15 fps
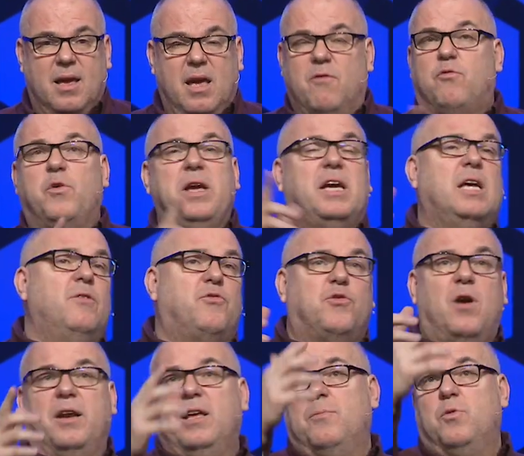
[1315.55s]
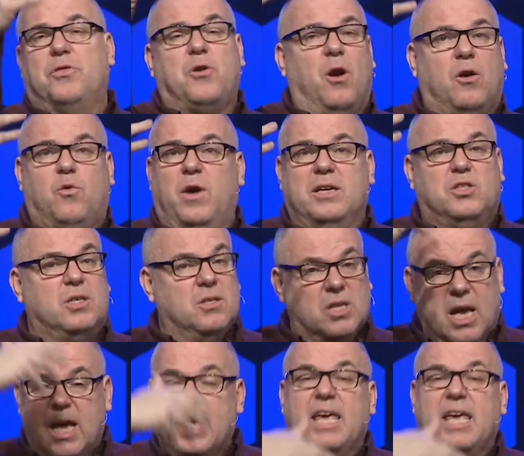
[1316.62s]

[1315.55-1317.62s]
If we confront him with our questions,